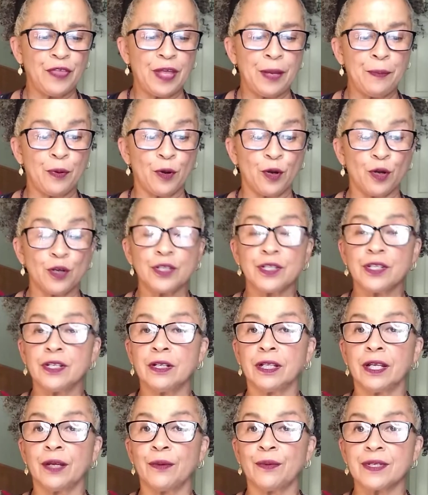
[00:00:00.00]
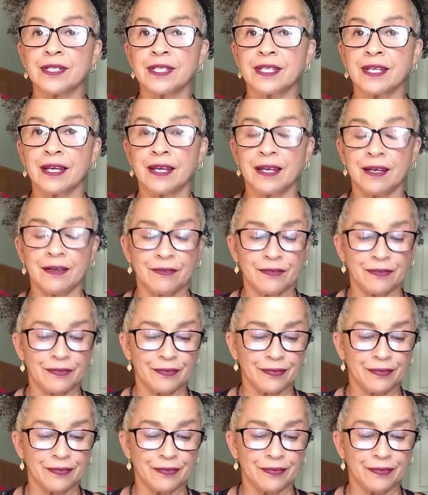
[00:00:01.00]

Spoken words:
they personally receive.